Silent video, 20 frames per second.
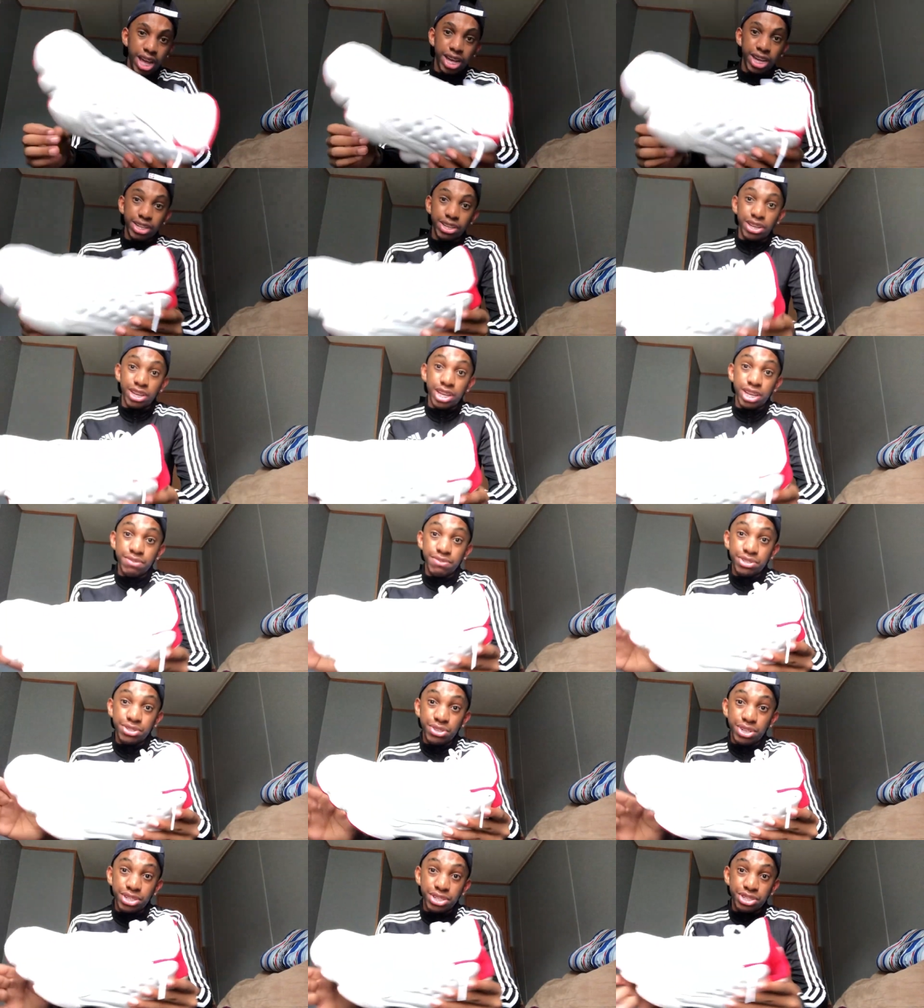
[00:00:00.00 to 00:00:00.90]
Out of
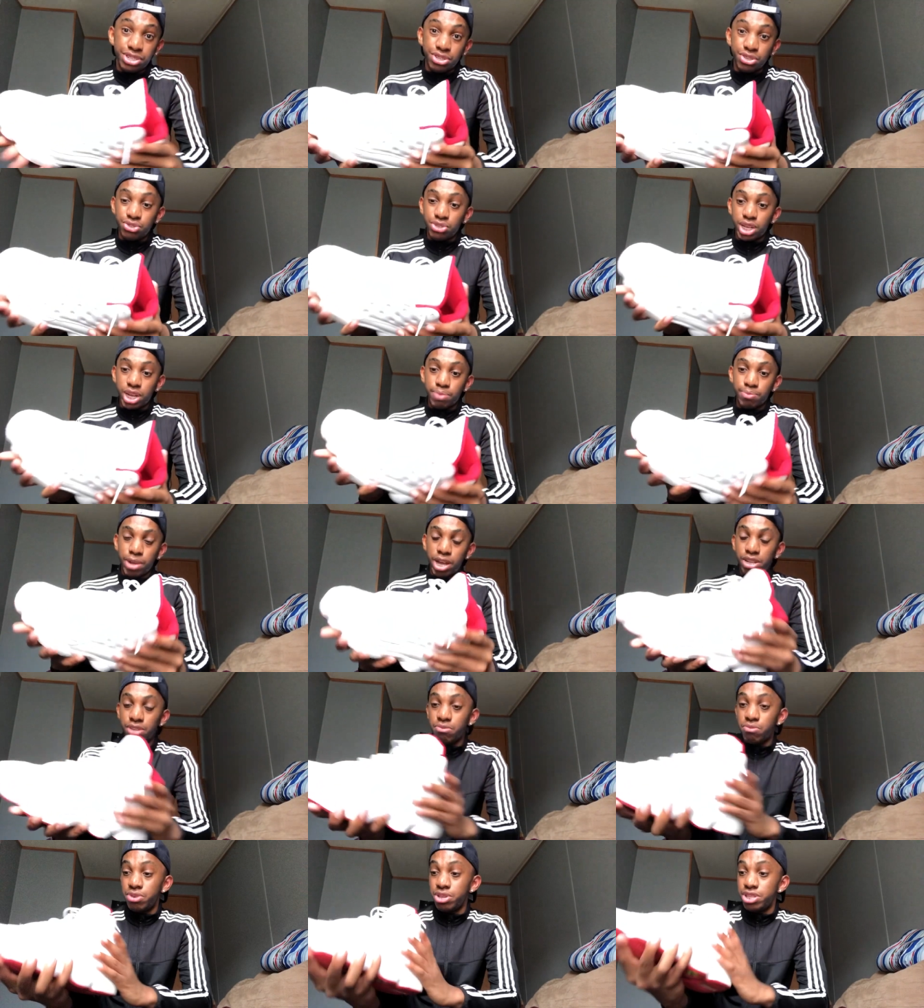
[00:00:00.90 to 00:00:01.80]
every shoe I just showed you, I
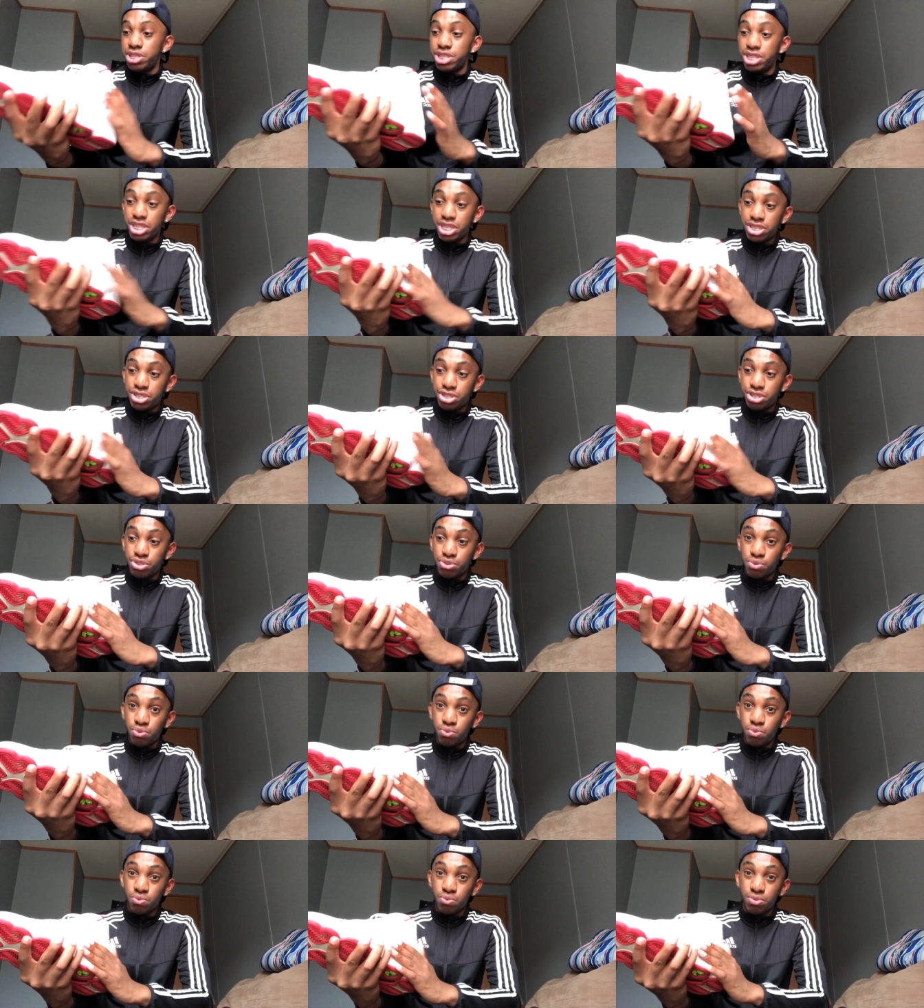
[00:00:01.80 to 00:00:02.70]
probably wear this
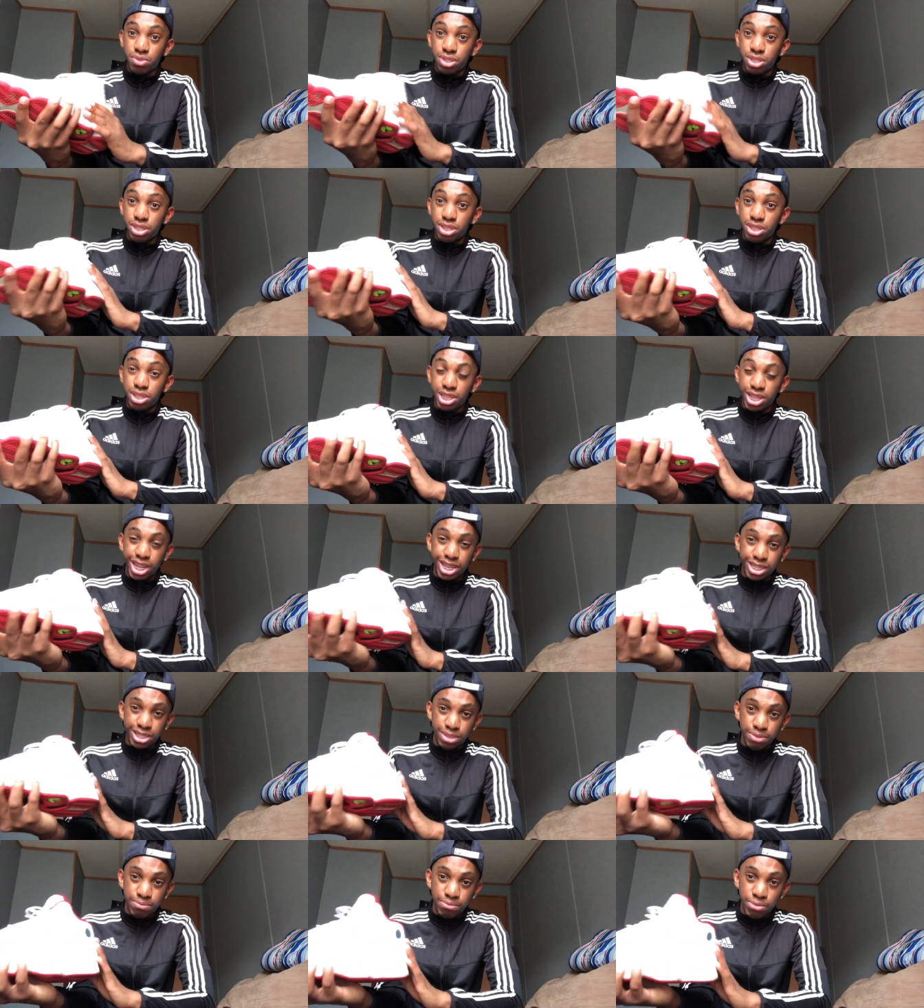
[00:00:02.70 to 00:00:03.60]
shoe
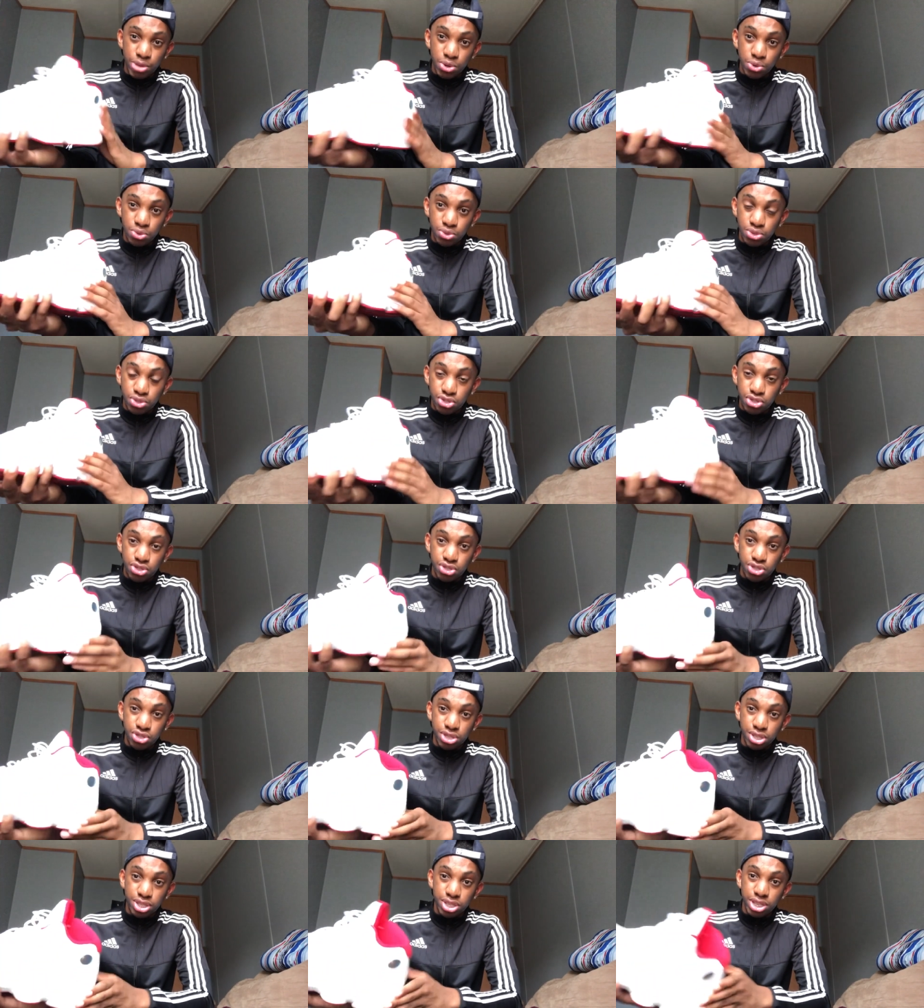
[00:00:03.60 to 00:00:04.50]
like the
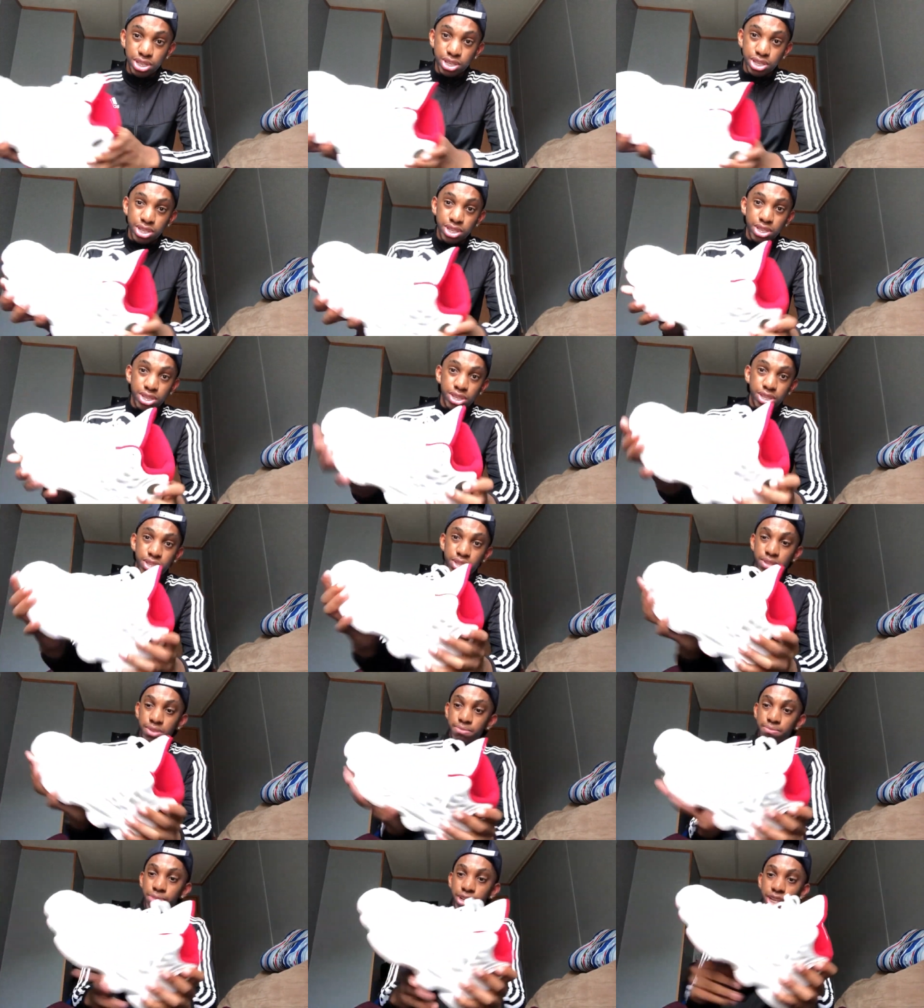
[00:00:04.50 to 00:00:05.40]
most.
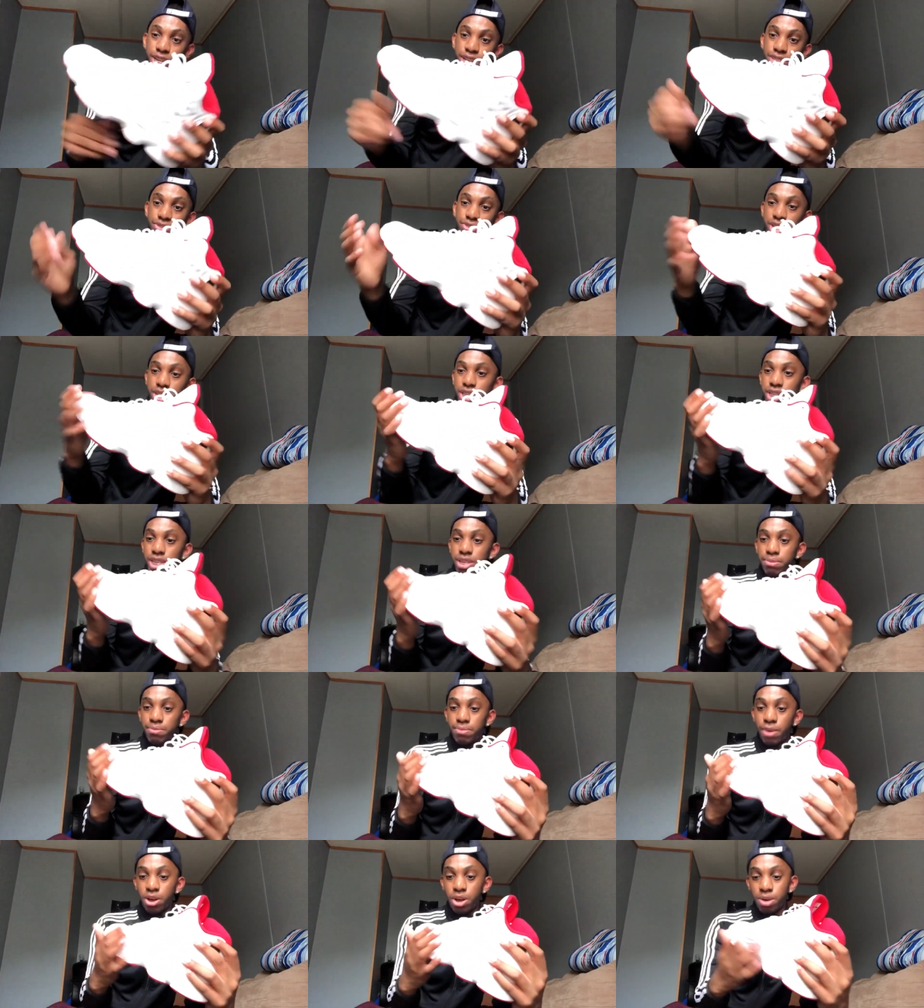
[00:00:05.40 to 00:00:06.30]
But I try to
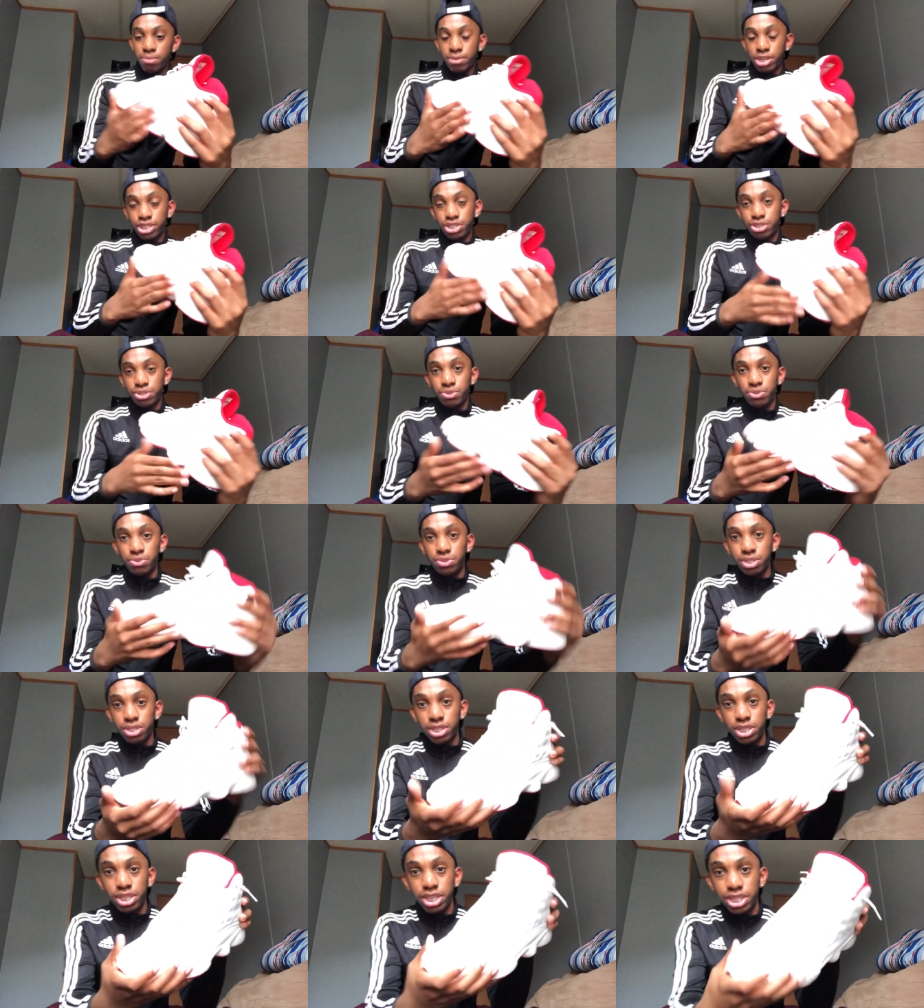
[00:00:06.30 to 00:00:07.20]
keep all my shoes
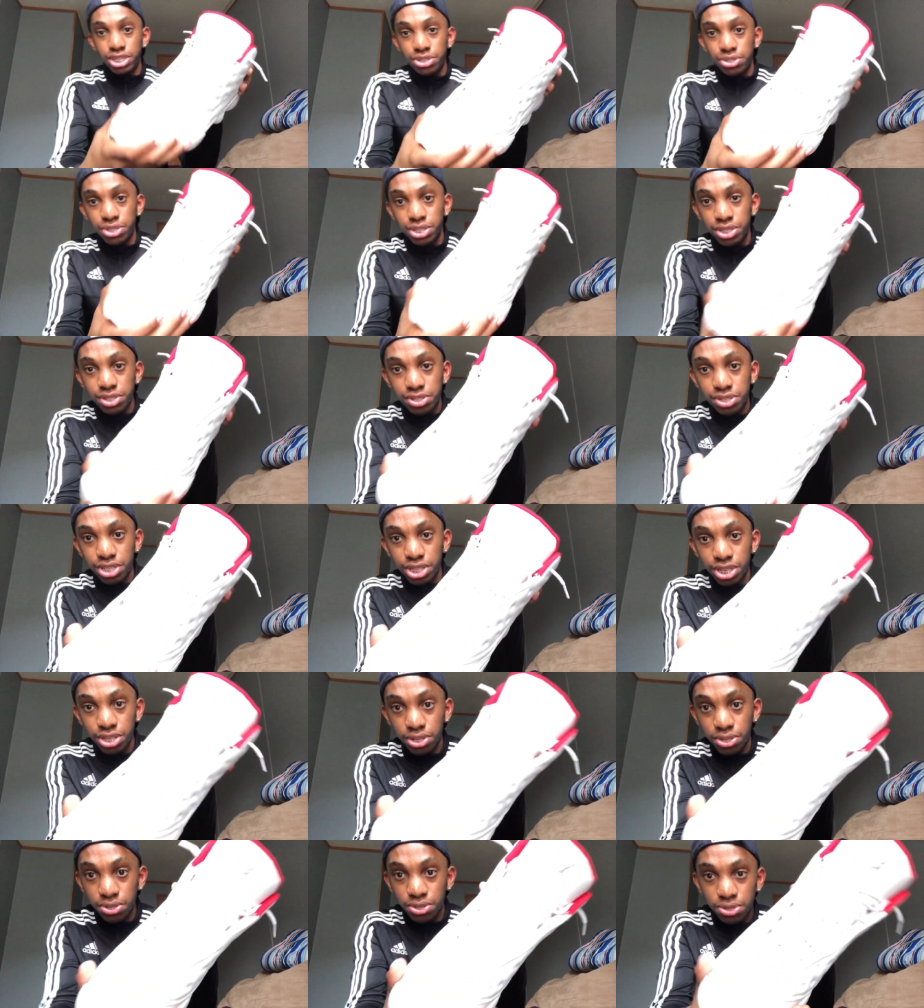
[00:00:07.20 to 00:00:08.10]
clean, as you can
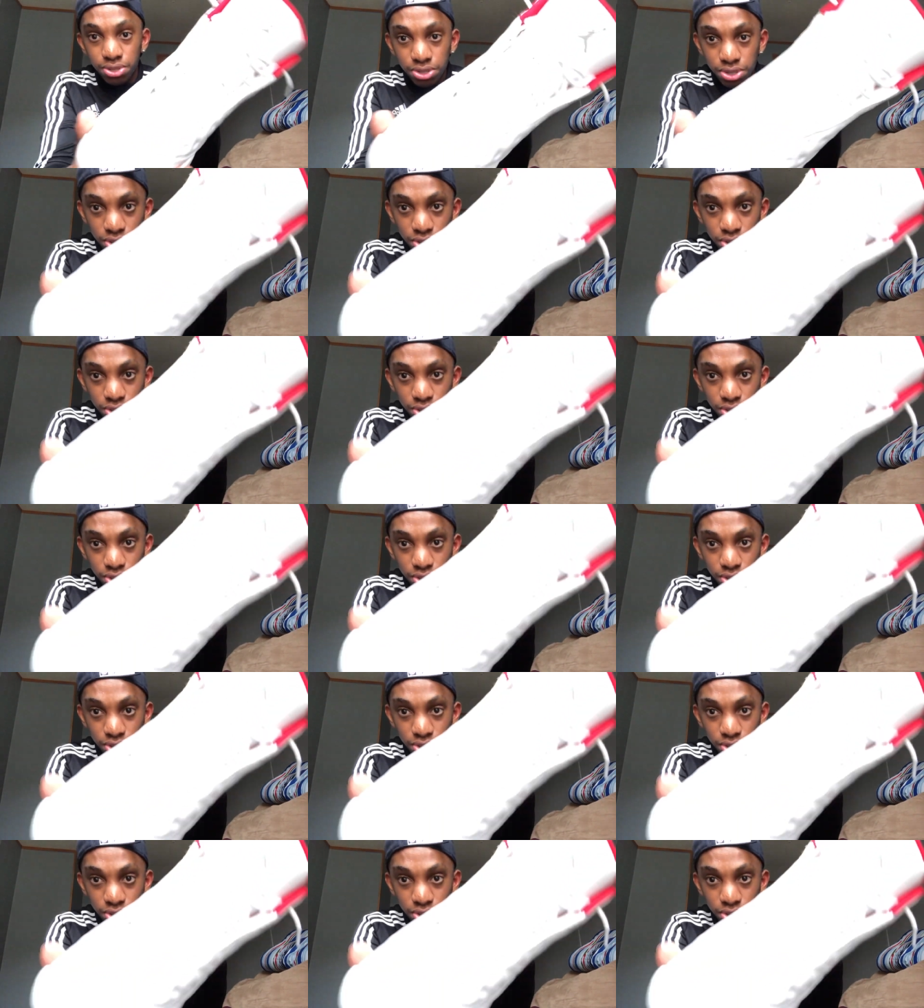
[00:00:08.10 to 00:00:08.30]
tell.